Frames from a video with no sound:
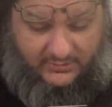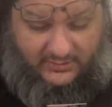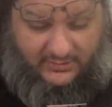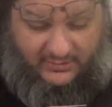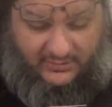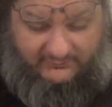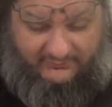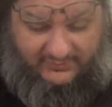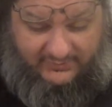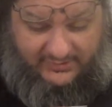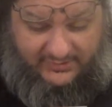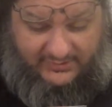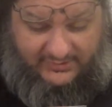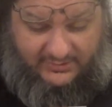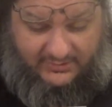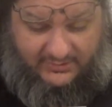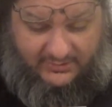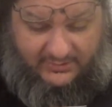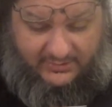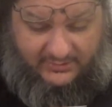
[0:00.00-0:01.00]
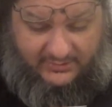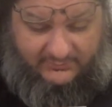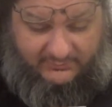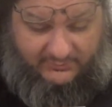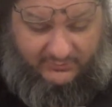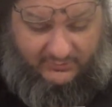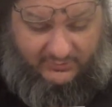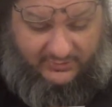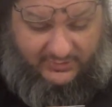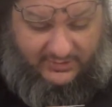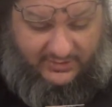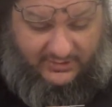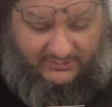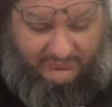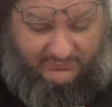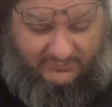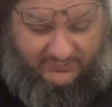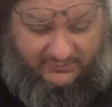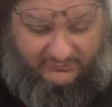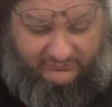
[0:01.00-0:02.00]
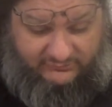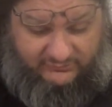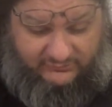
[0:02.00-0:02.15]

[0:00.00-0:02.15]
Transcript: of any kind per game unless